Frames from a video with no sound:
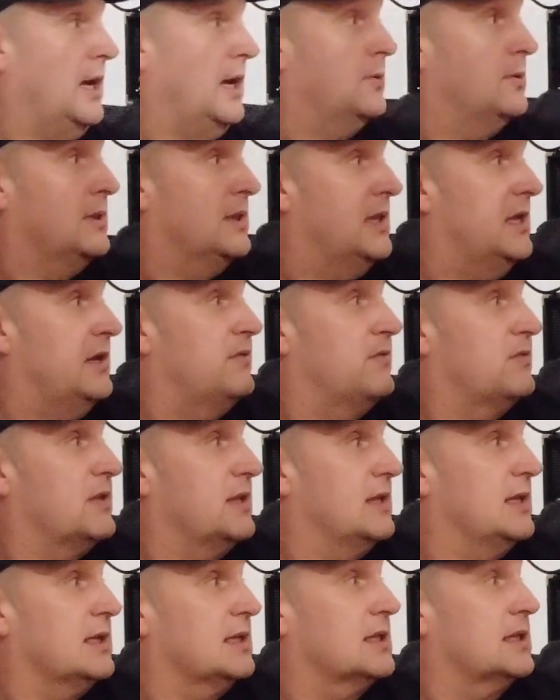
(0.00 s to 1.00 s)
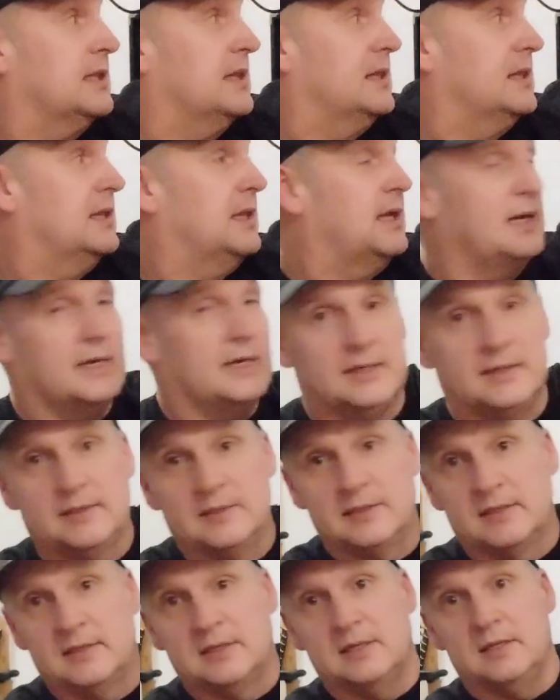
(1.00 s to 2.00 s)
outlive the little,
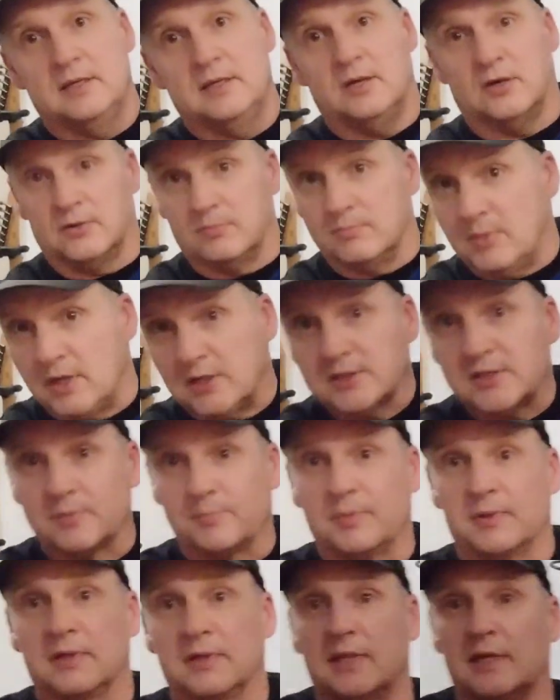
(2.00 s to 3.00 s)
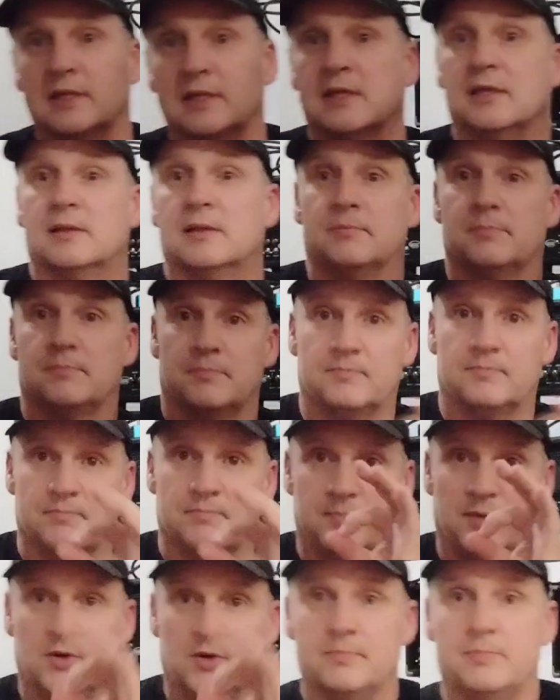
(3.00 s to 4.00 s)
or multiple little
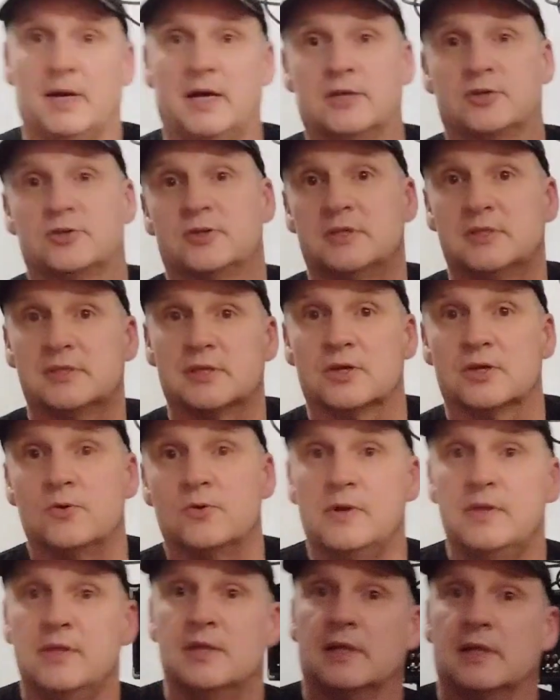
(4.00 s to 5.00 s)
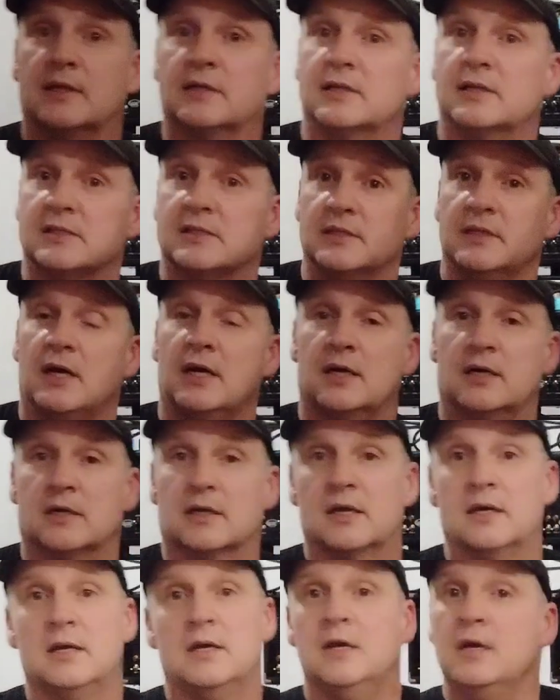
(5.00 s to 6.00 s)
button batteries that go in the little Snark.
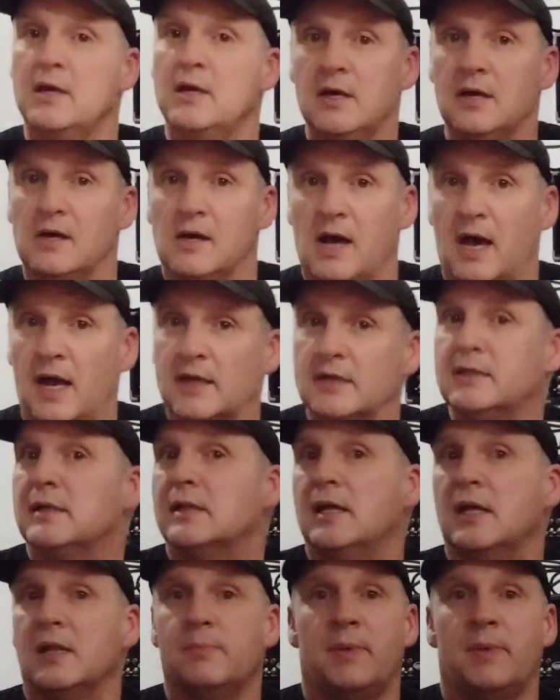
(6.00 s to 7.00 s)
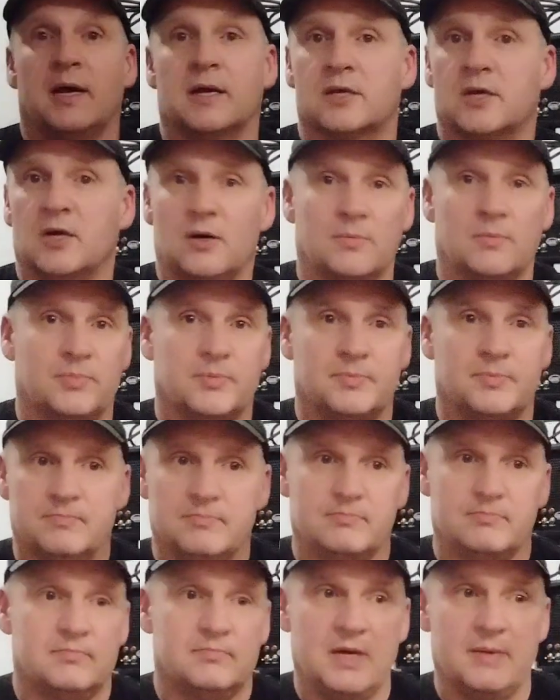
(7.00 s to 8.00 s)
Handy little backup,
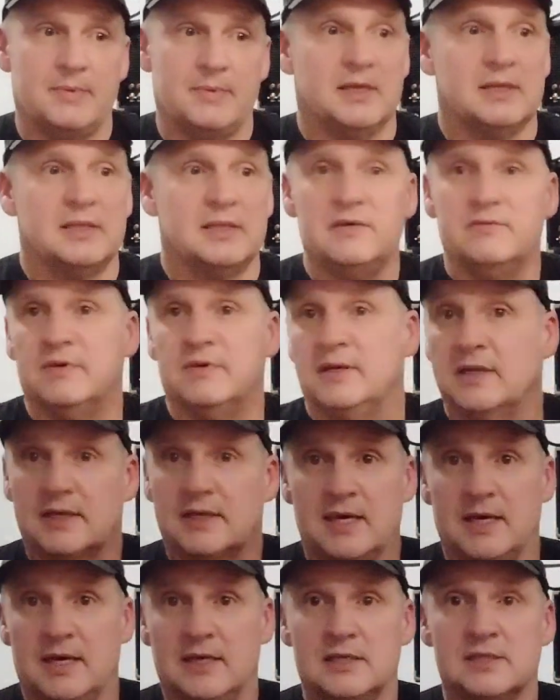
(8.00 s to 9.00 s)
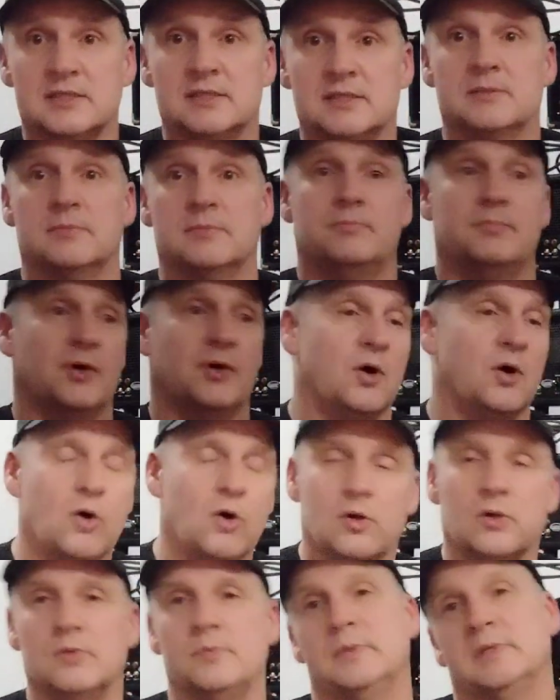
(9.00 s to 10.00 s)
maybe leave it in a case, but
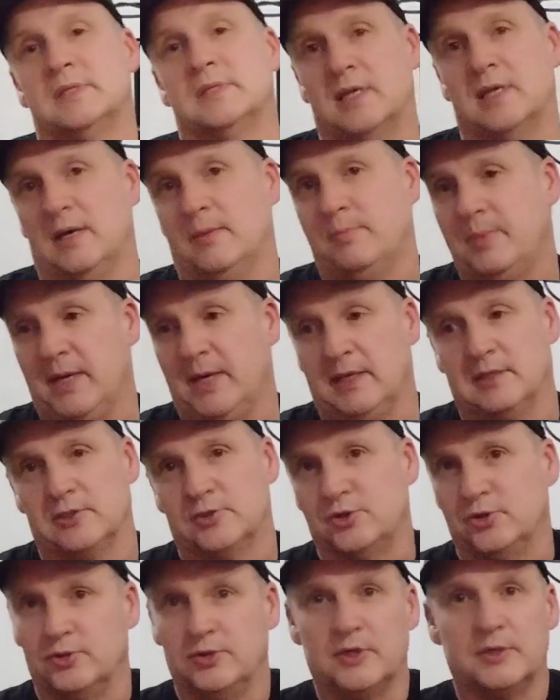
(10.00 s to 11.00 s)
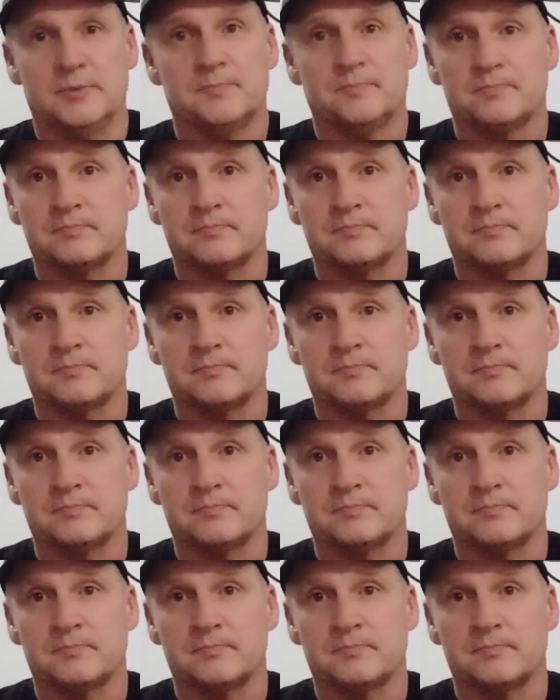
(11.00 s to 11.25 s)
always get a pedal tuner.